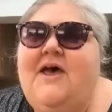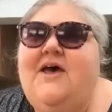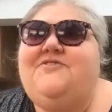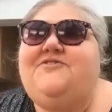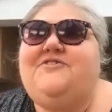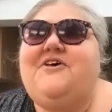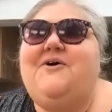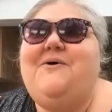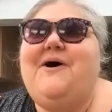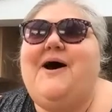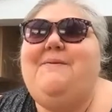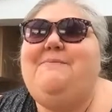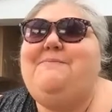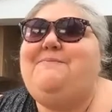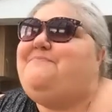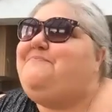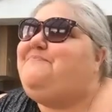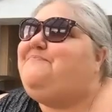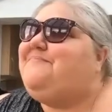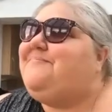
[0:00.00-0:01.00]

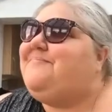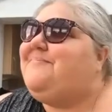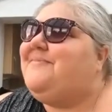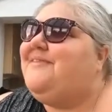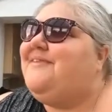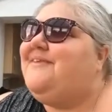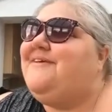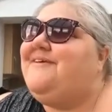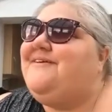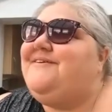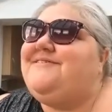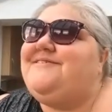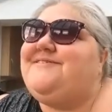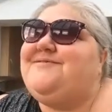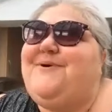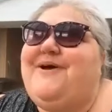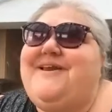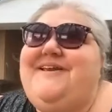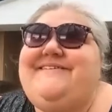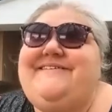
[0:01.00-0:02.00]
So
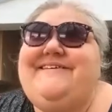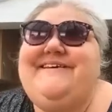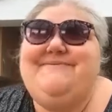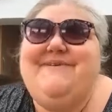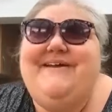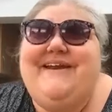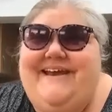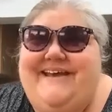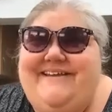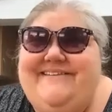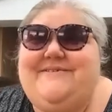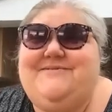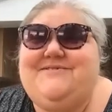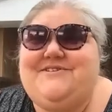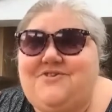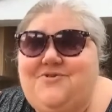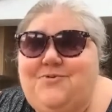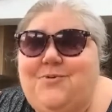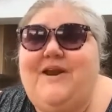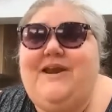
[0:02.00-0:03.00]
20 minutes, it was
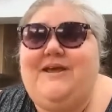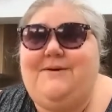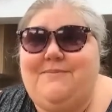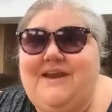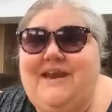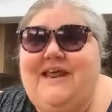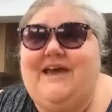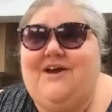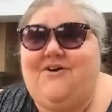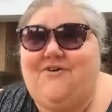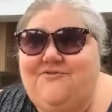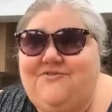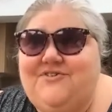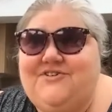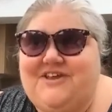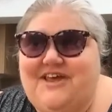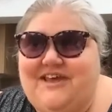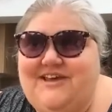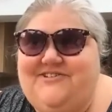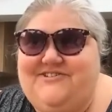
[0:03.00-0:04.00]
a 20-minute
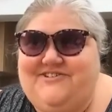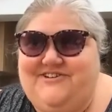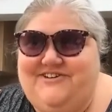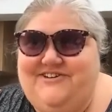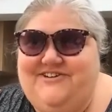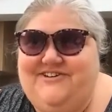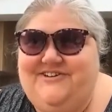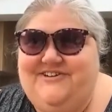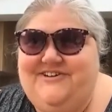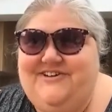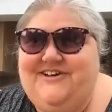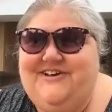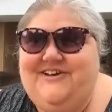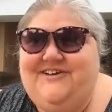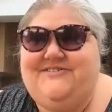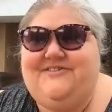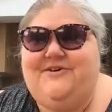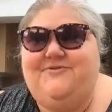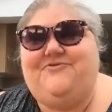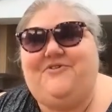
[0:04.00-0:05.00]
conversation.
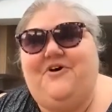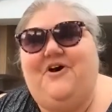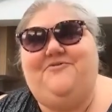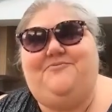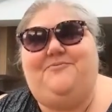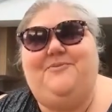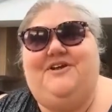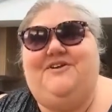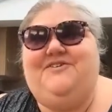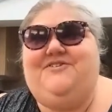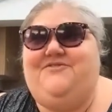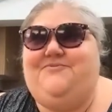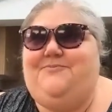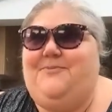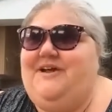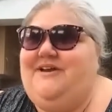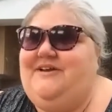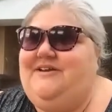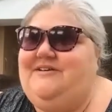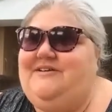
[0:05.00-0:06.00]
So 5 minutes have
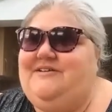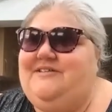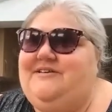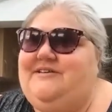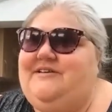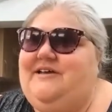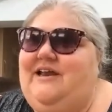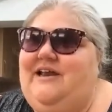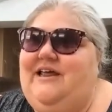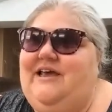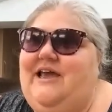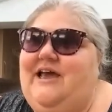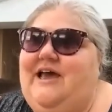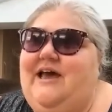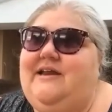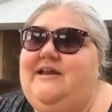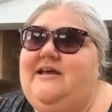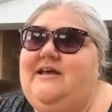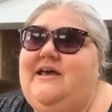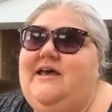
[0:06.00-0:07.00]
made it to the telly.
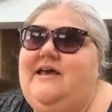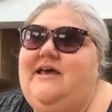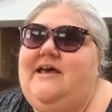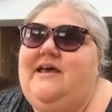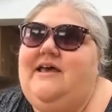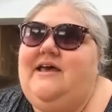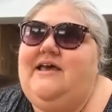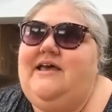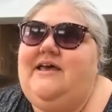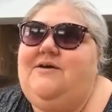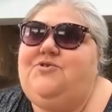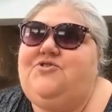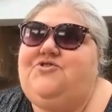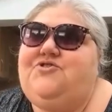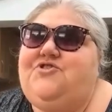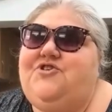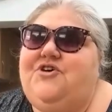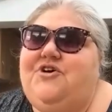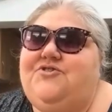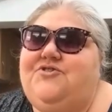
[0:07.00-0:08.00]
And he was
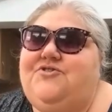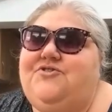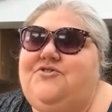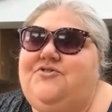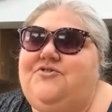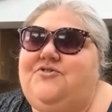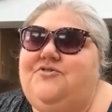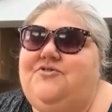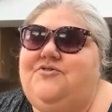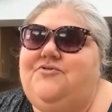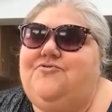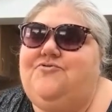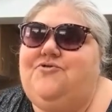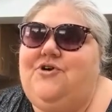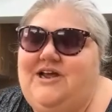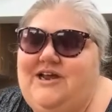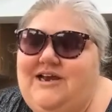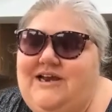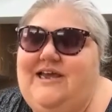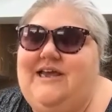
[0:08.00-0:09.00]
just
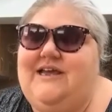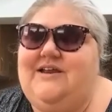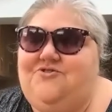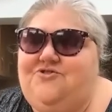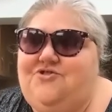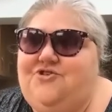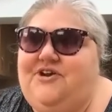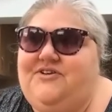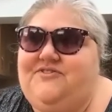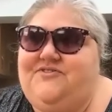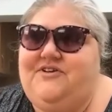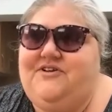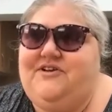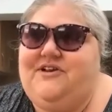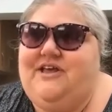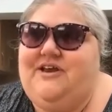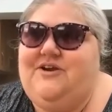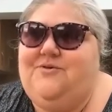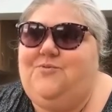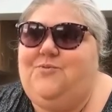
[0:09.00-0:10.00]
really interested
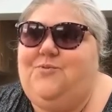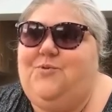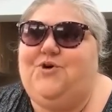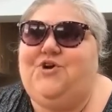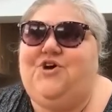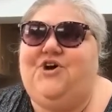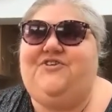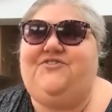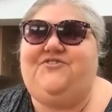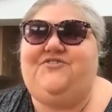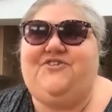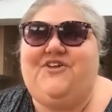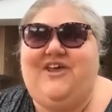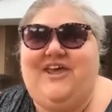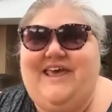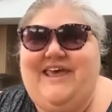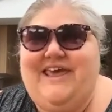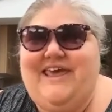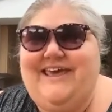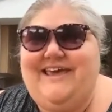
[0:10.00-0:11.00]
in what I
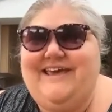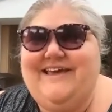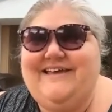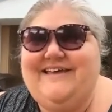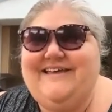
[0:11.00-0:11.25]
see,